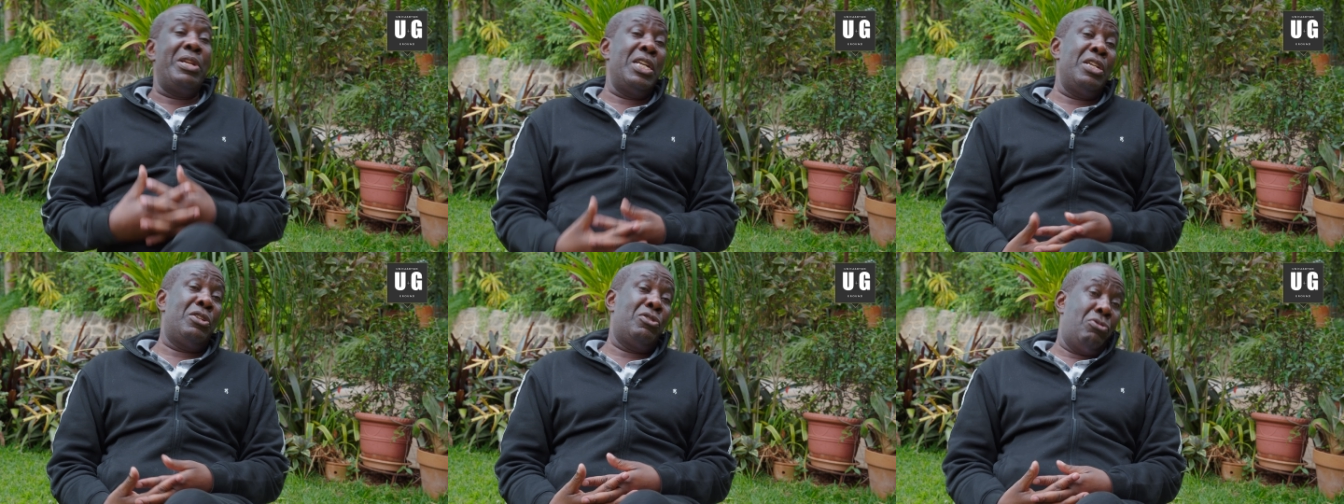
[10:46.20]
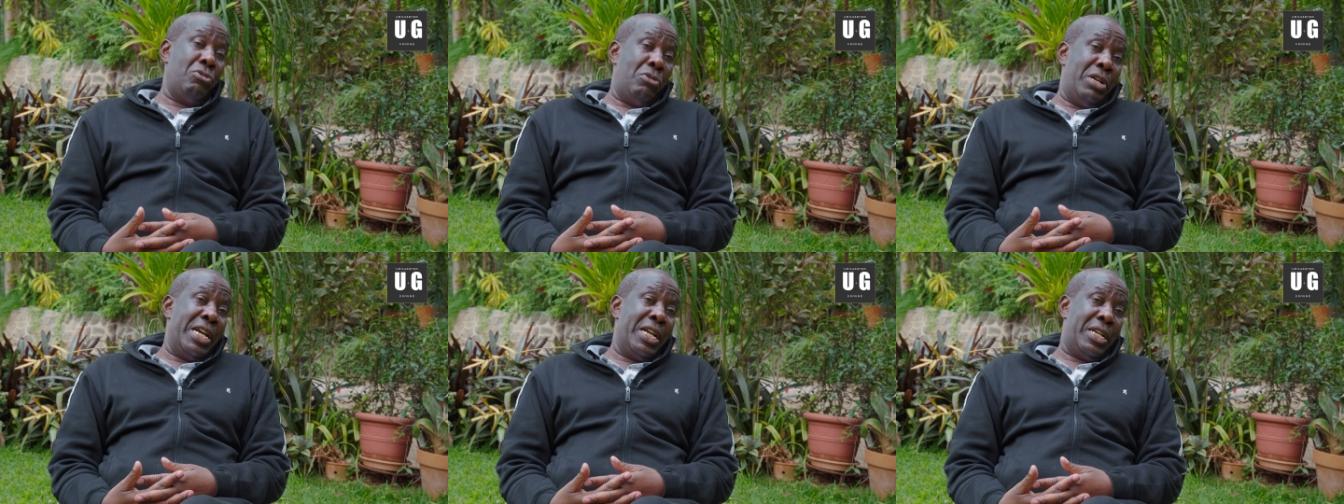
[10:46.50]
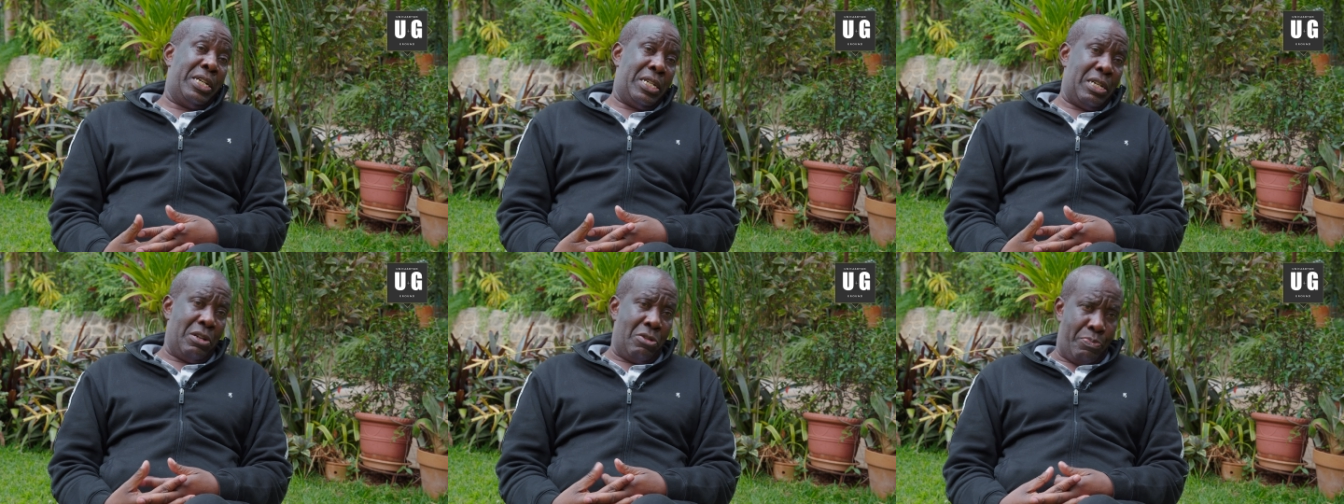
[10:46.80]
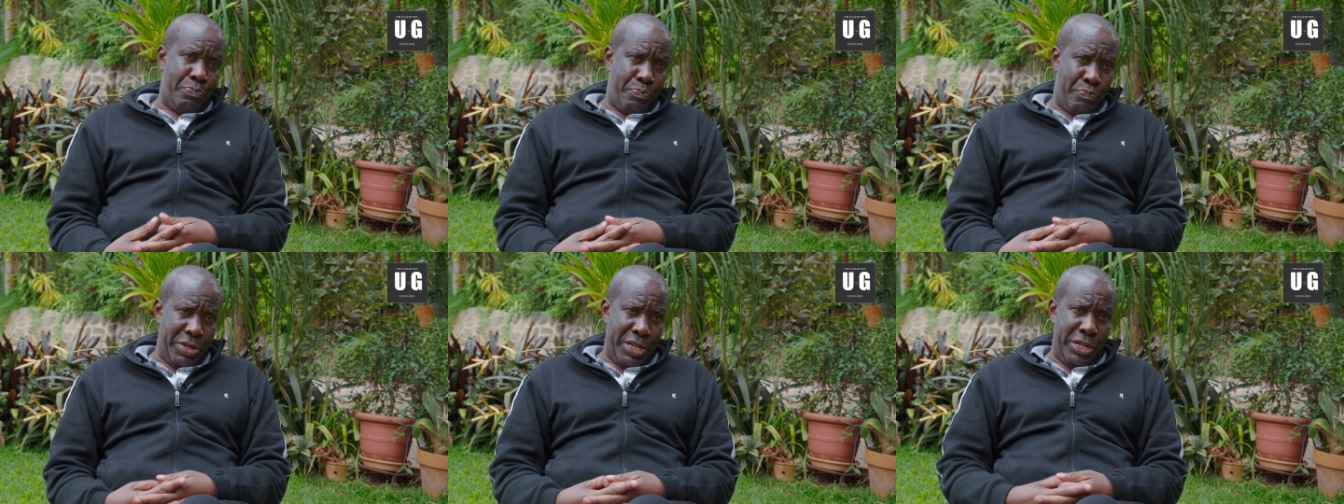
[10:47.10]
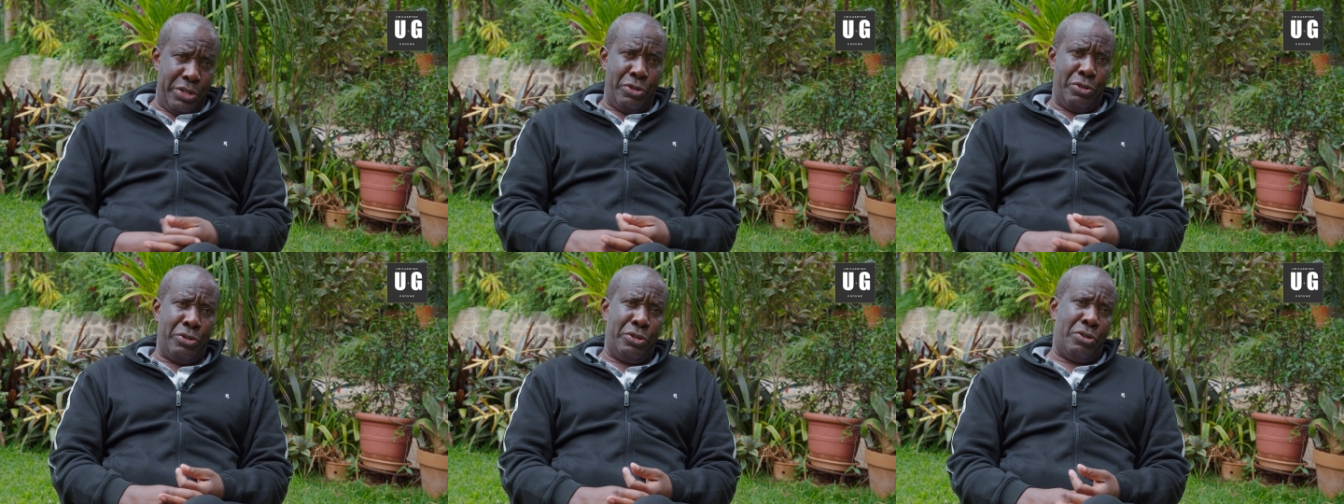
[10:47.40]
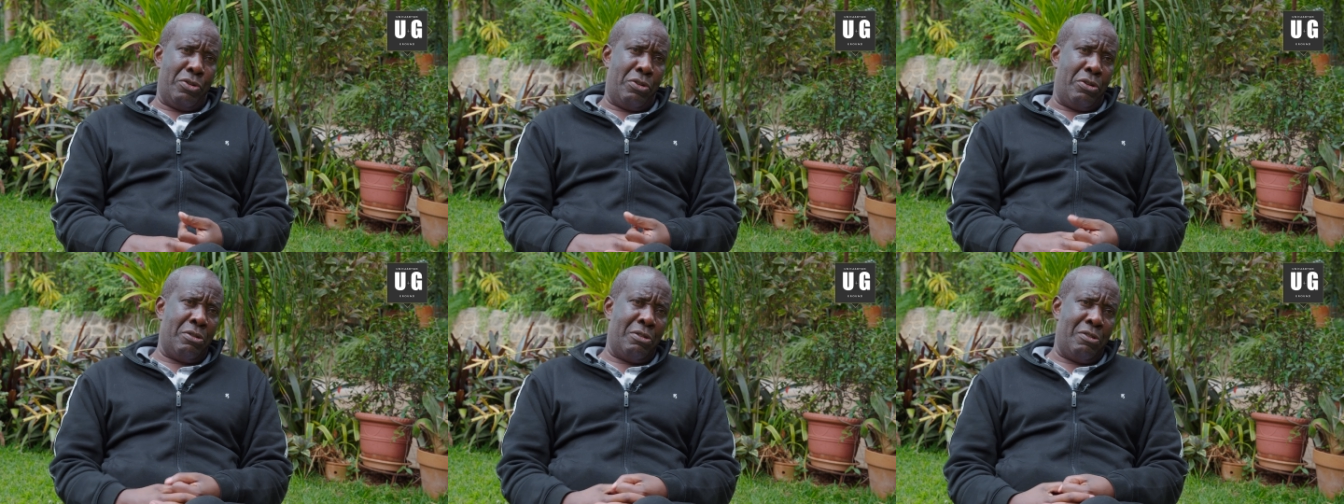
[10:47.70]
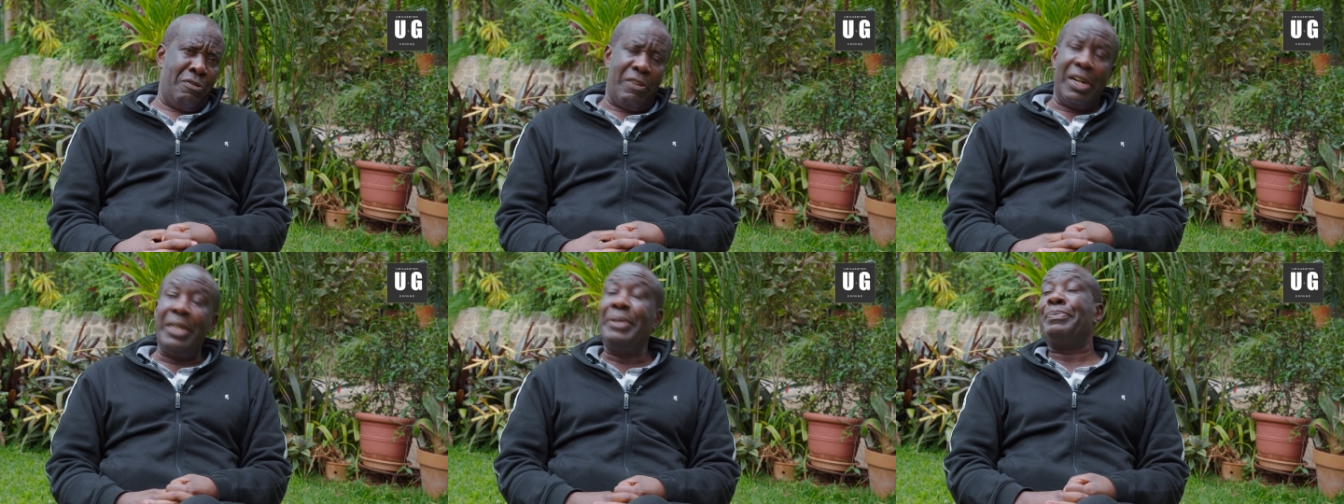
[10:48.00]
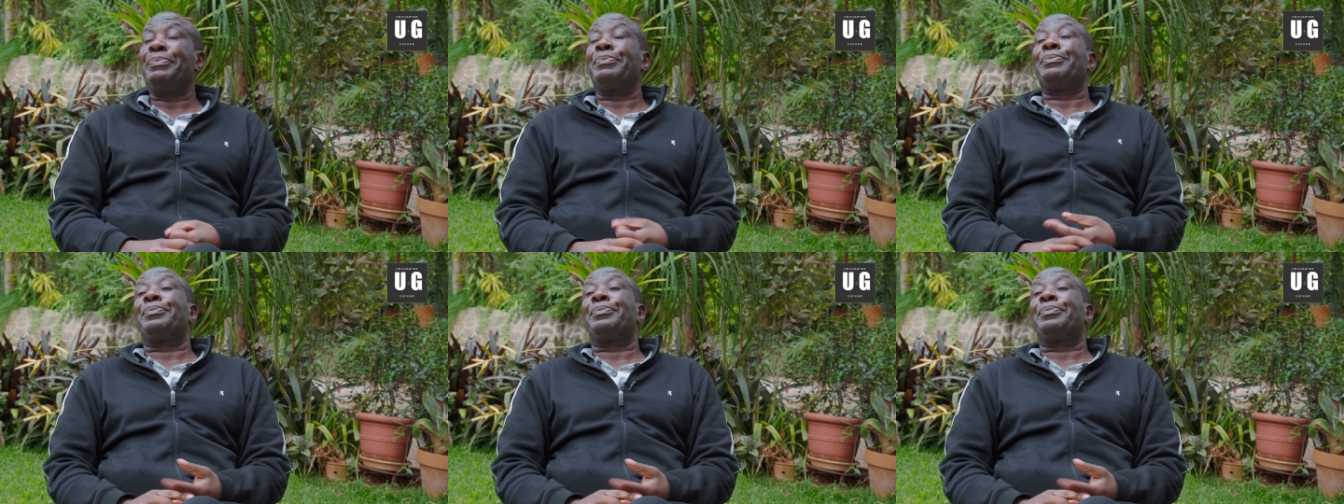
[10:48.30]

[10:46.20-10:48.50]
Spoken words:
need to get opinion all over.